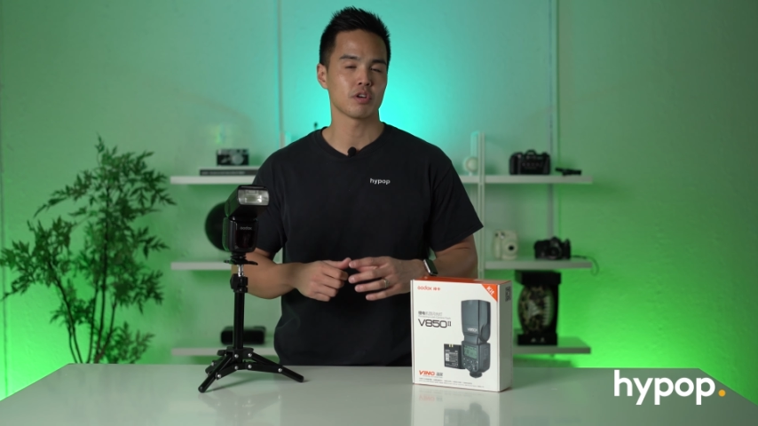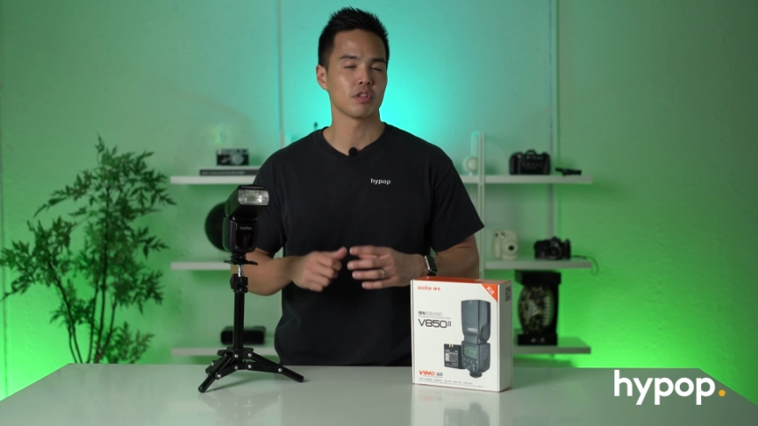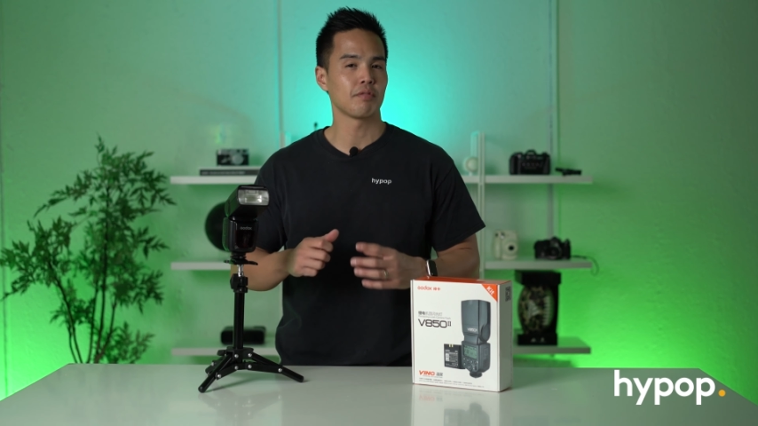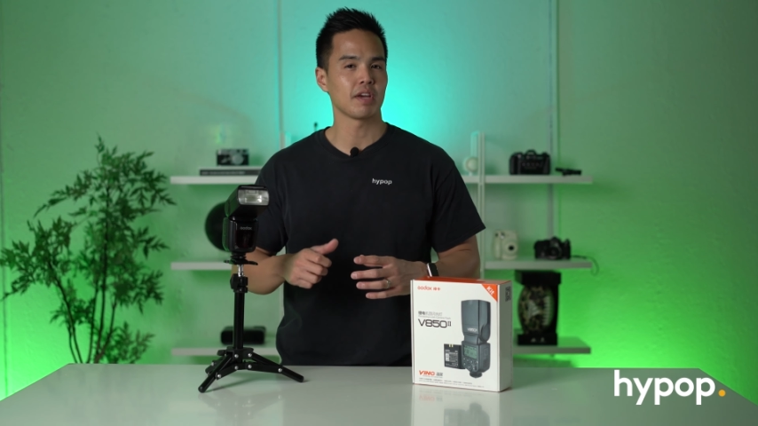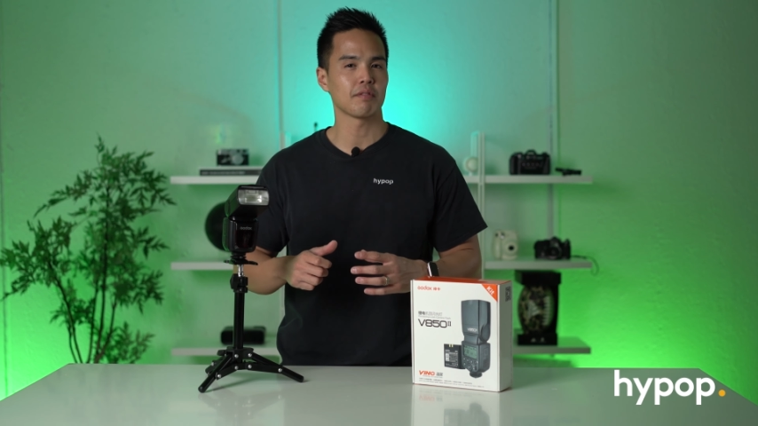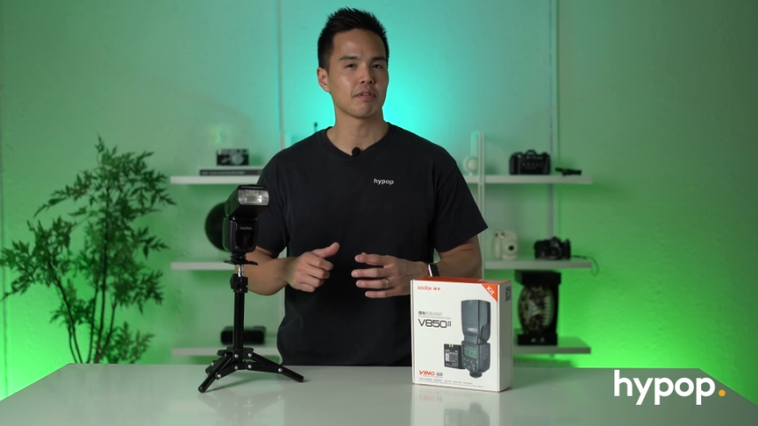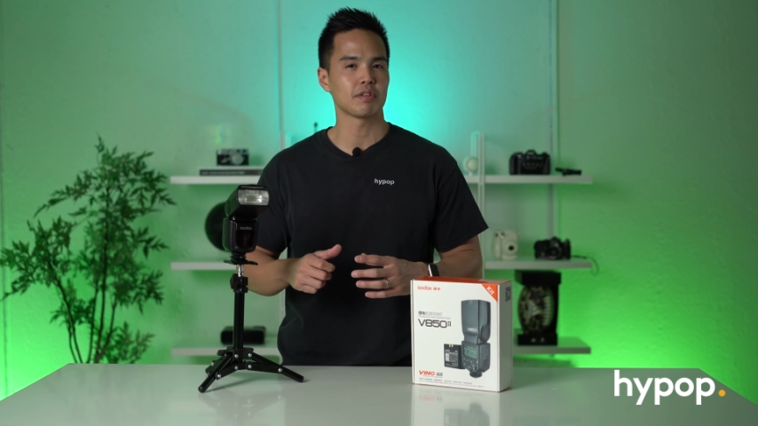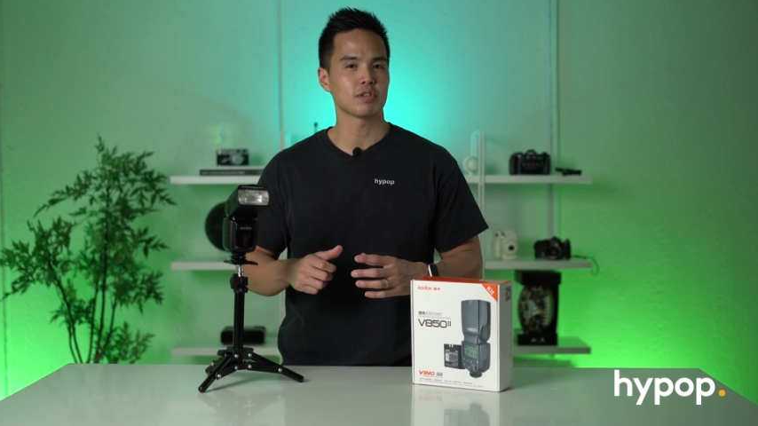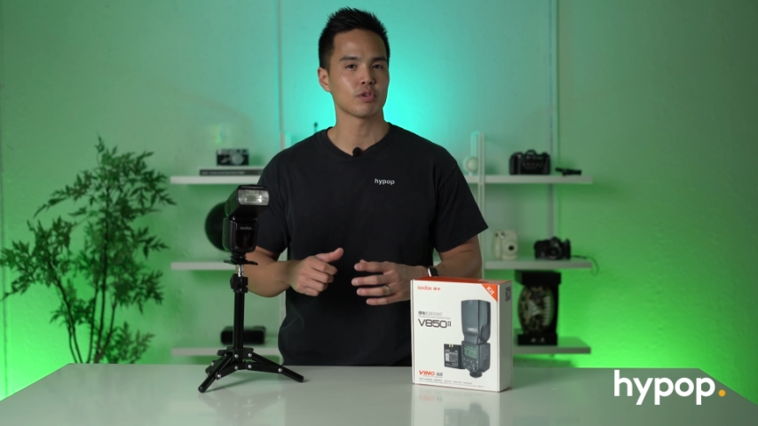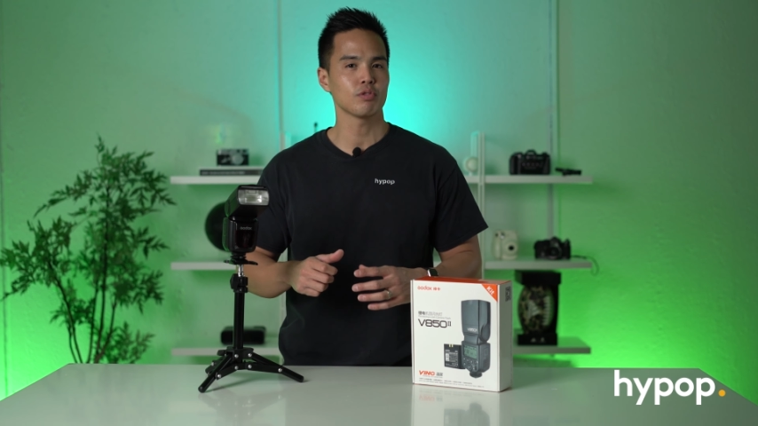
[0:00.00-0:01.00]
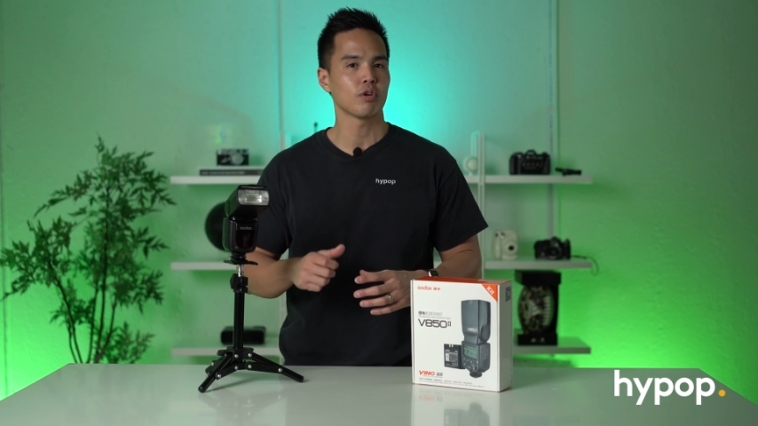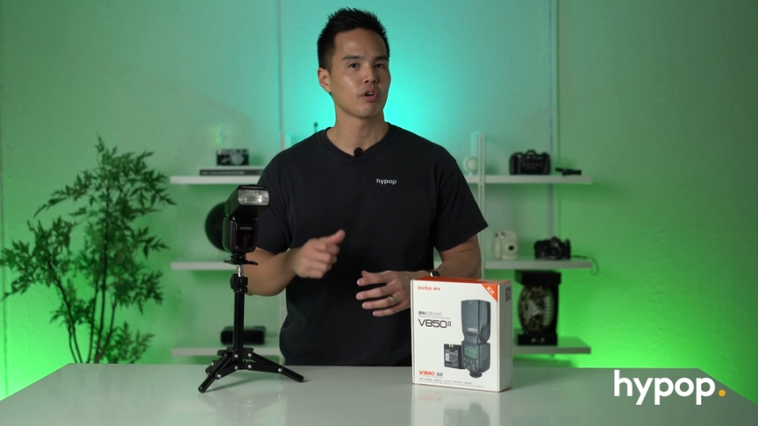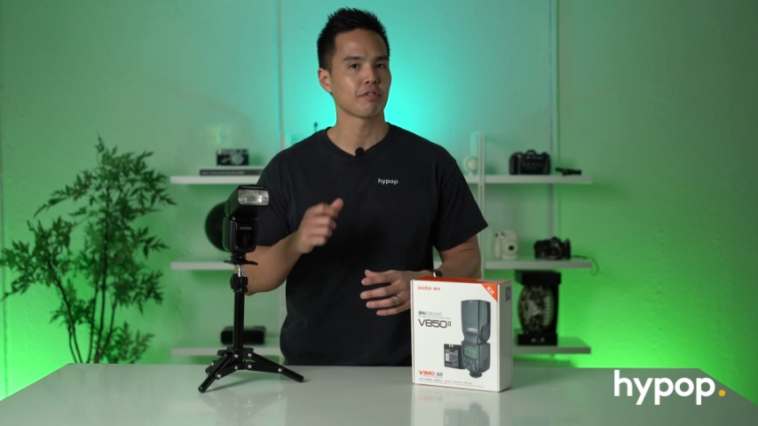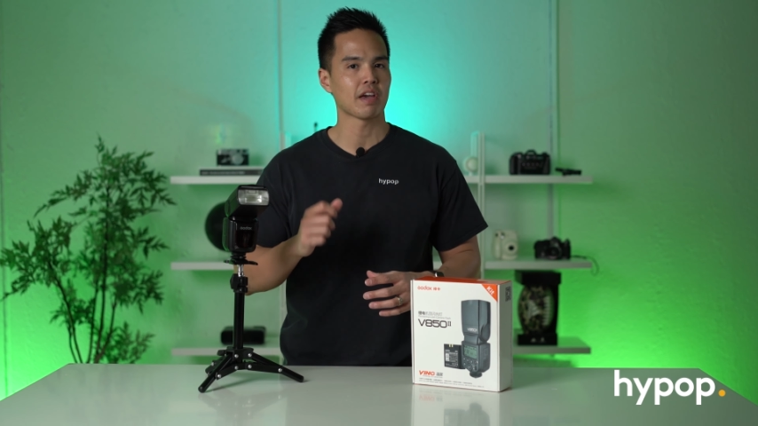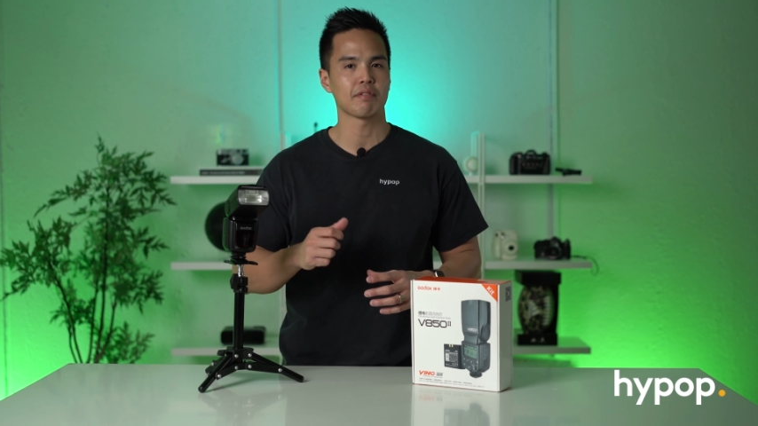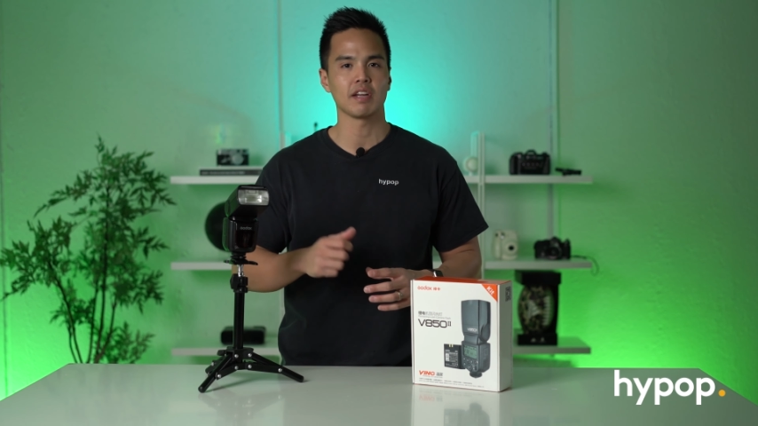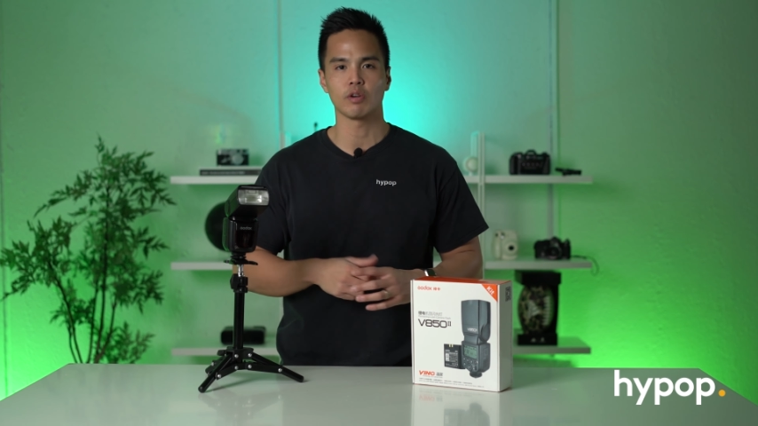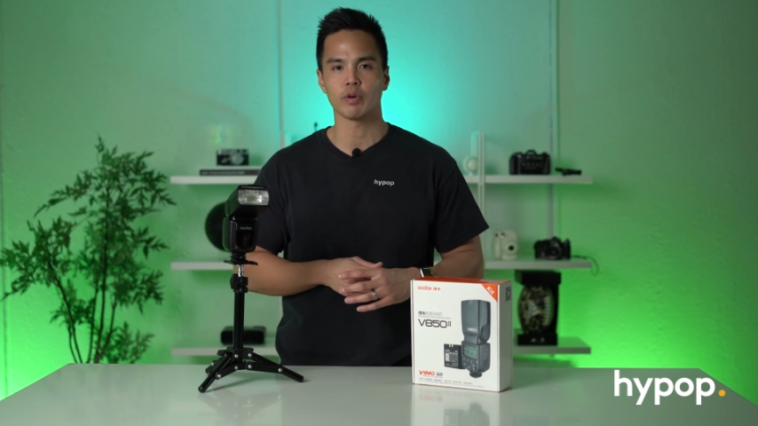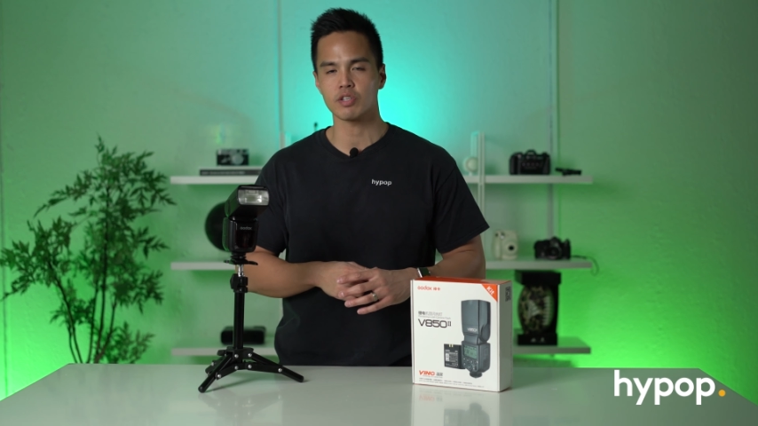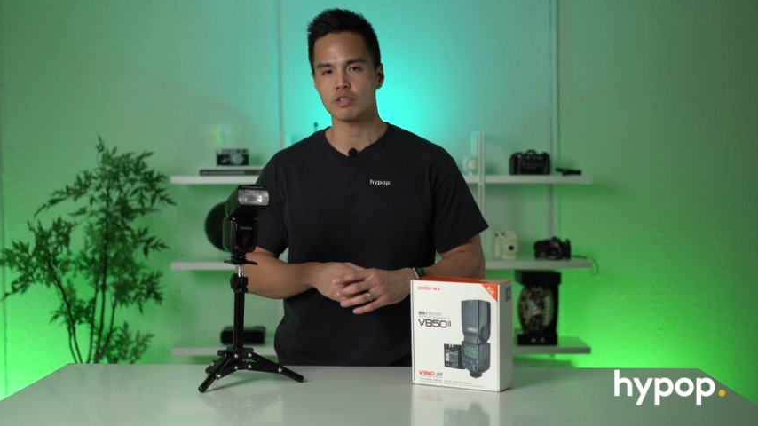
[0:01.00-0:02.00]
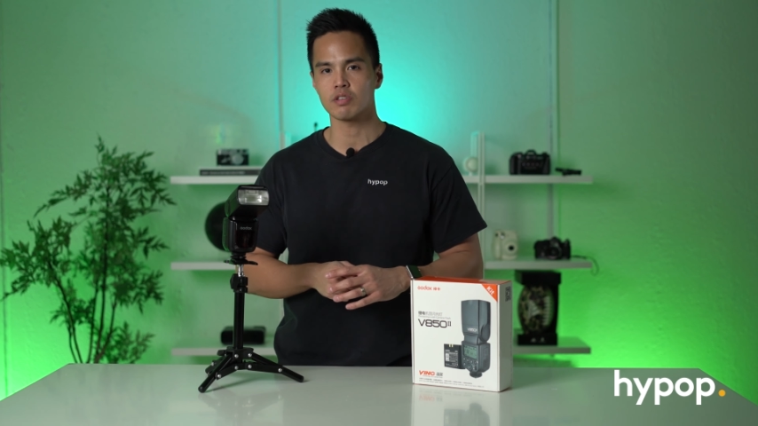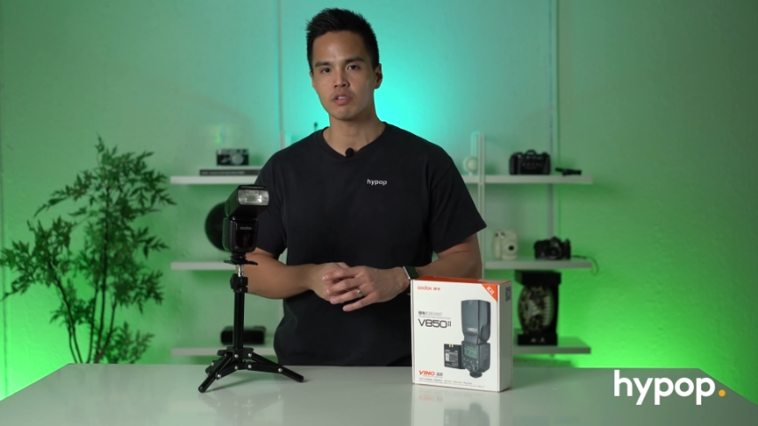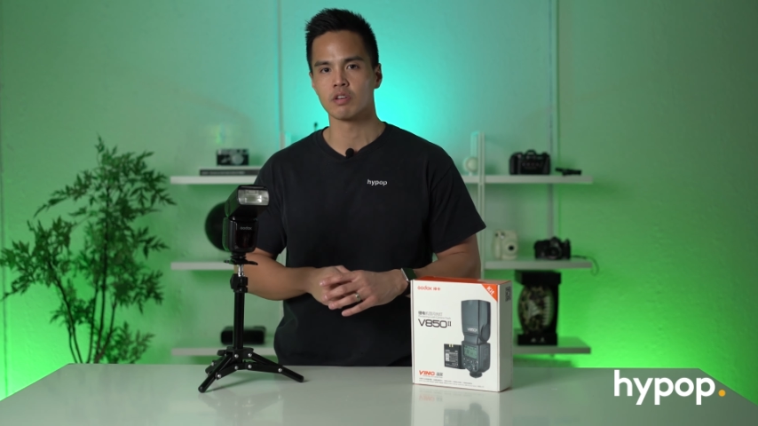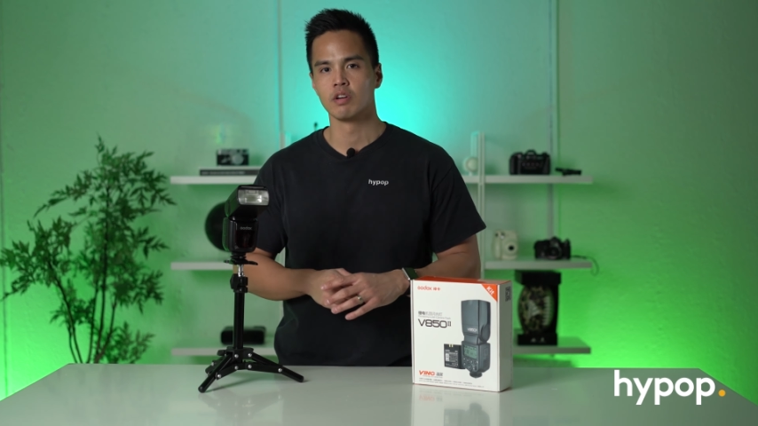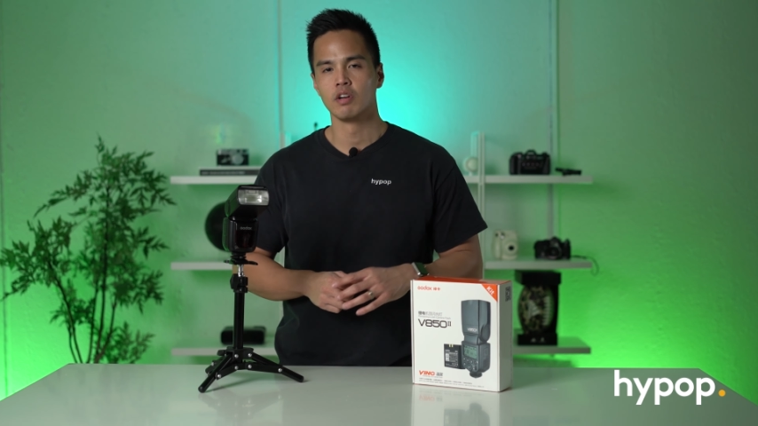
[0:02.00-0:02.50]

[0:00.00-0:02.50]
on the V850II, or if you have any questions.